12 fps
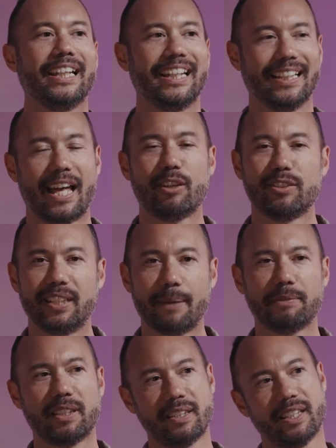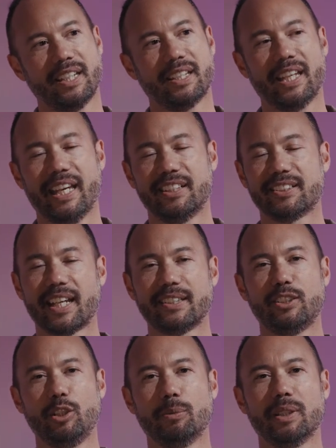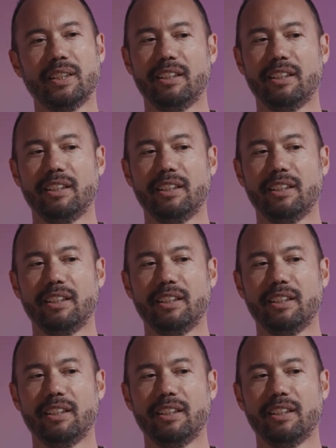it allows them to think, hey, this guy's human,